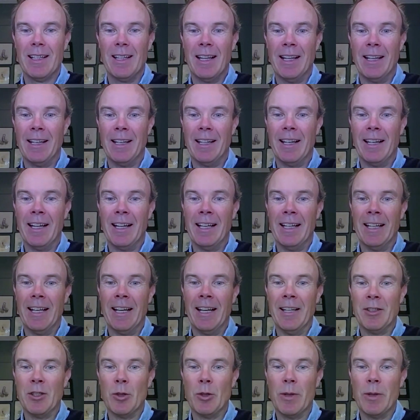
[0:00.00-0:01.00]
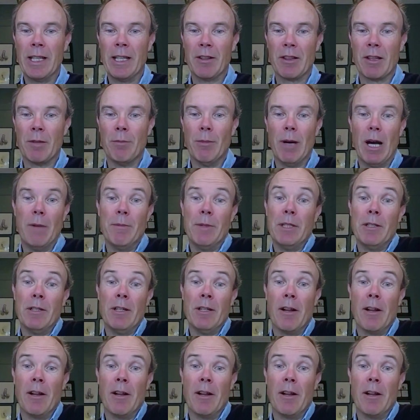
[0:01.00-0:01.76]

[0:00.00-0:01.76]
uh, uh, are doing at the moment.